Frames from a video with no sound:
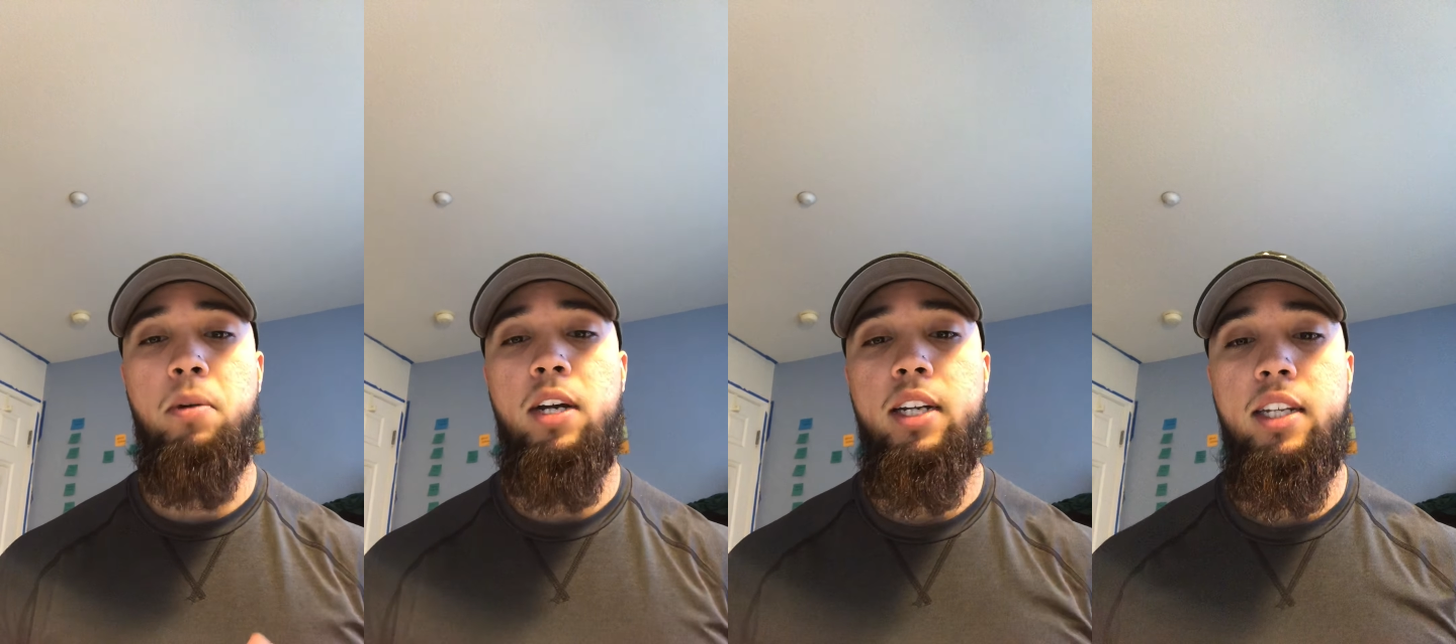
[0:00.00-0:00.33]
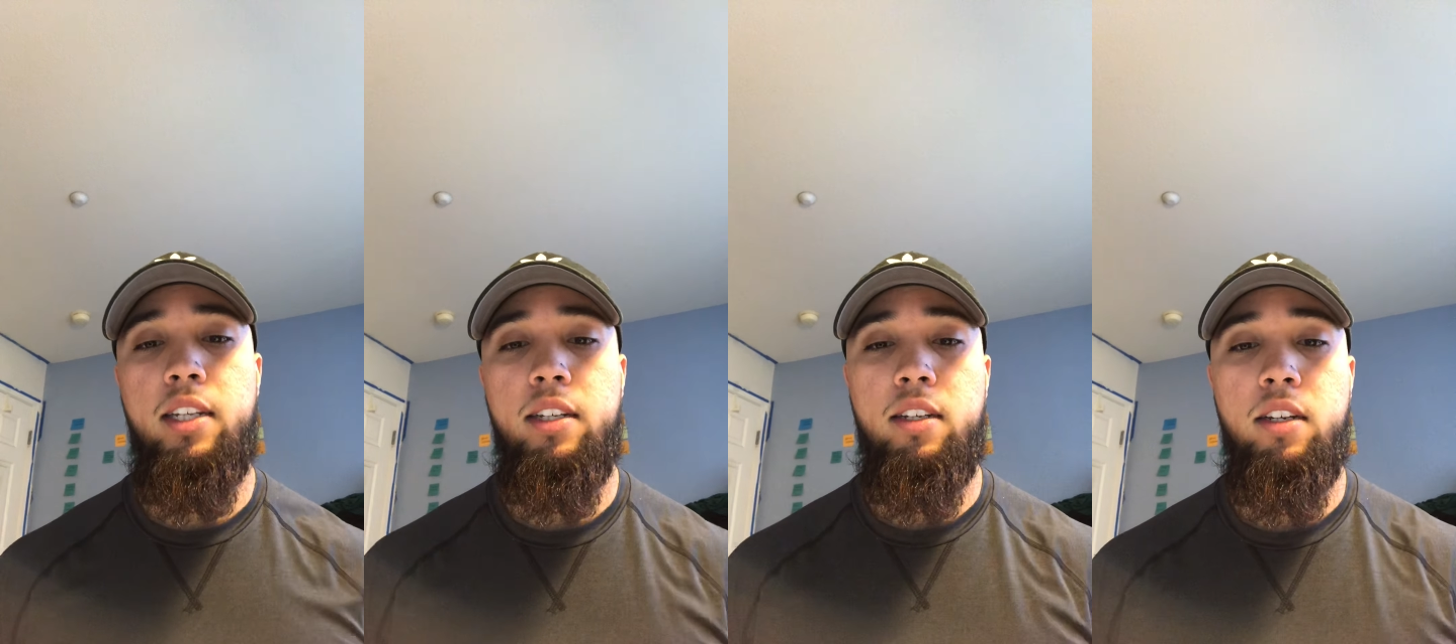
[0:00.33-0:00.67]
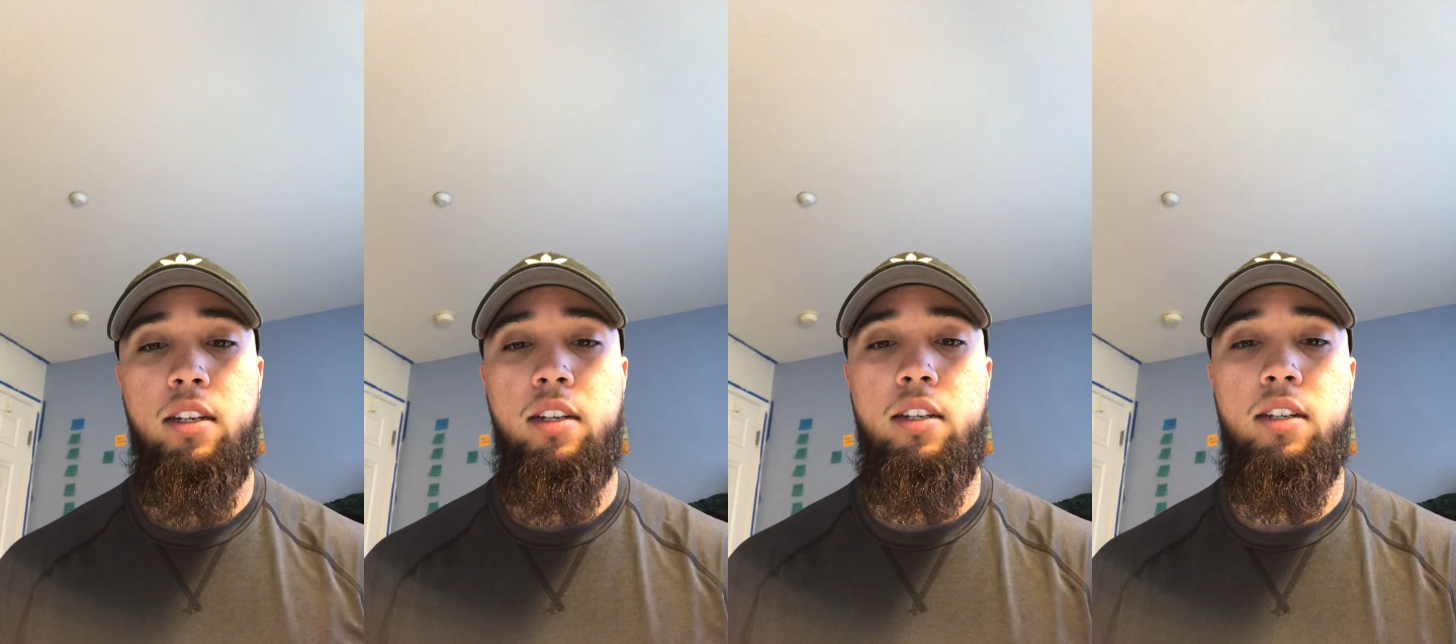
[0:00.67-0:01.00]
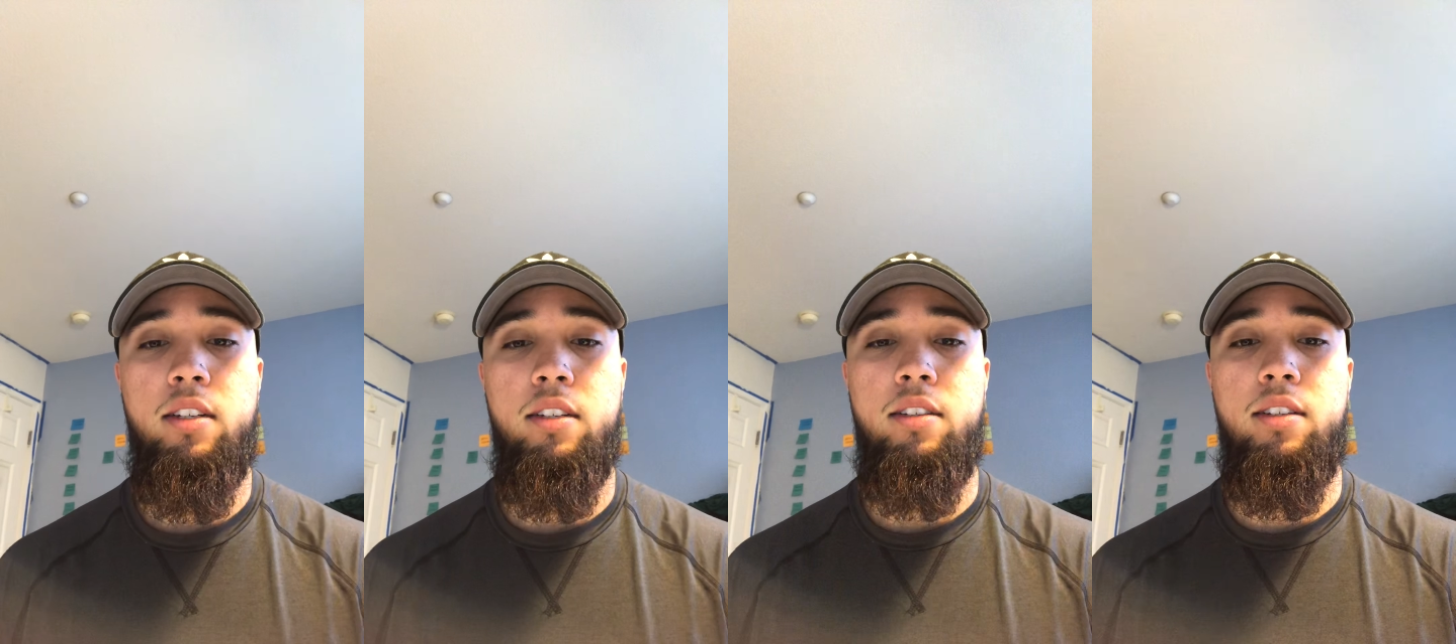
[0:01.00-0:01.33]
body
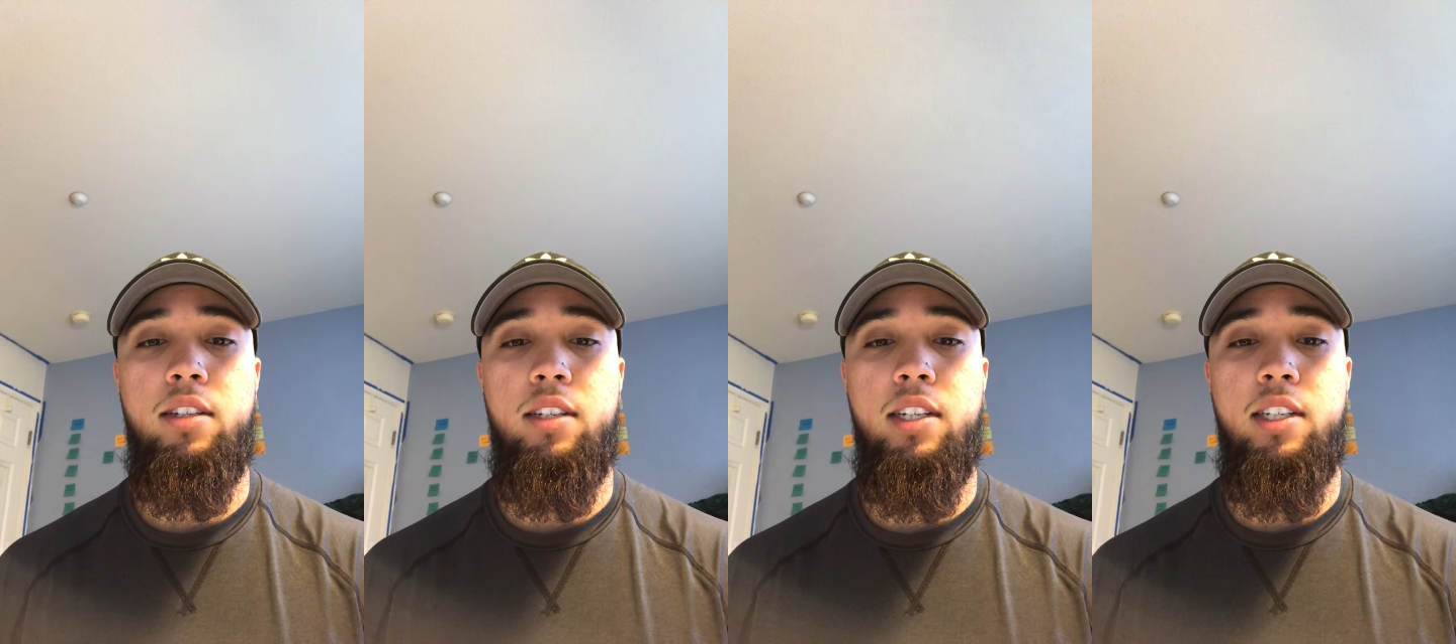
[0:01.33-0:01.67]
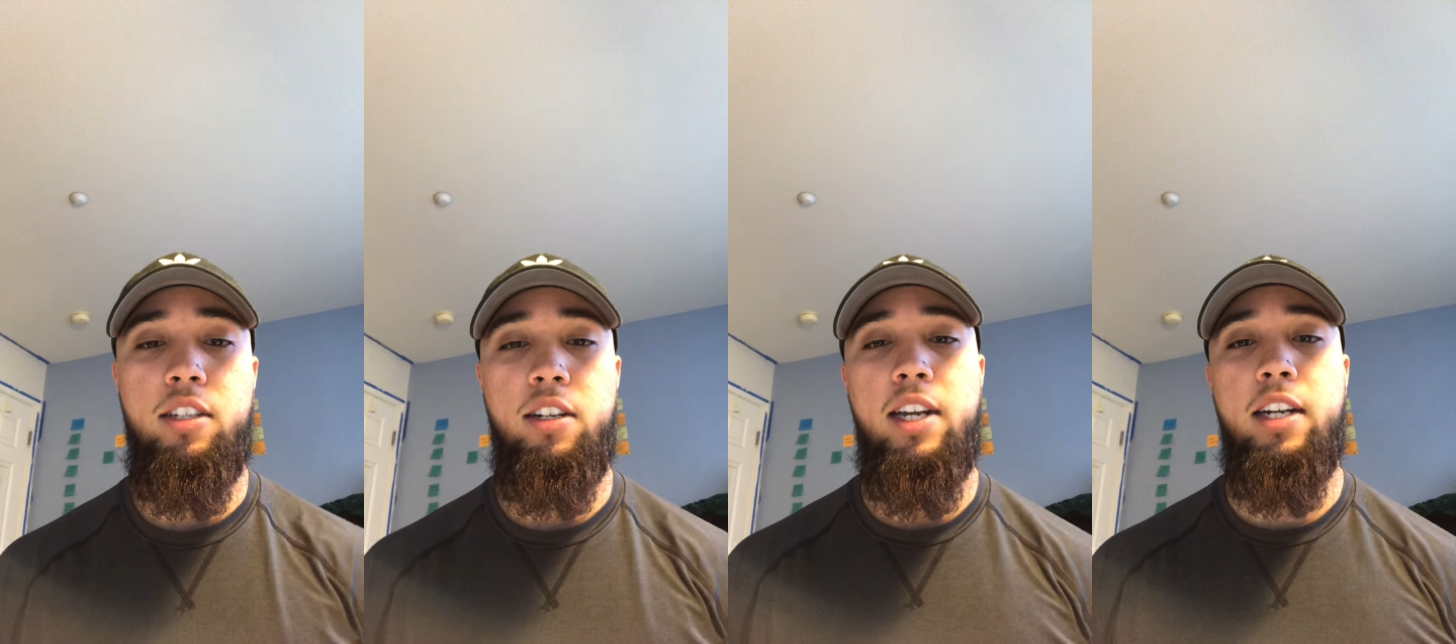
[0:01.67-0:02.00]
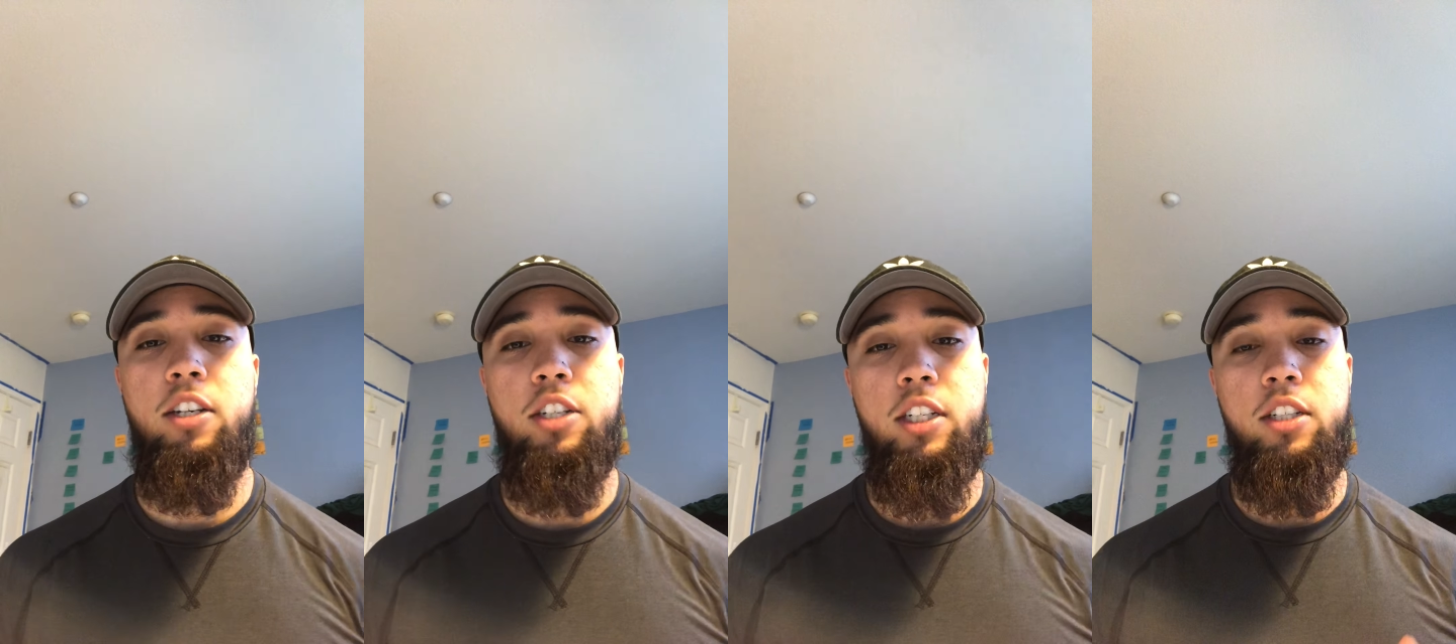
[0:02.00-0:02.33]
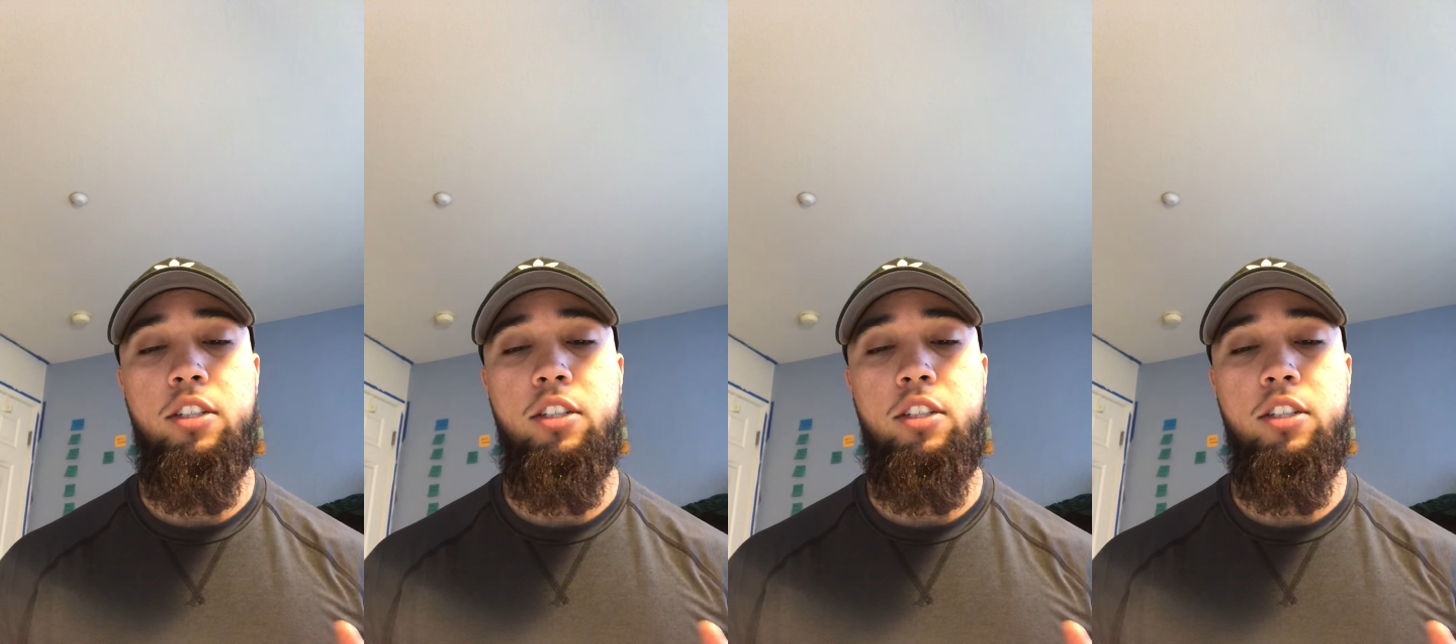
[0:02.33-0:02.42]
is our energy.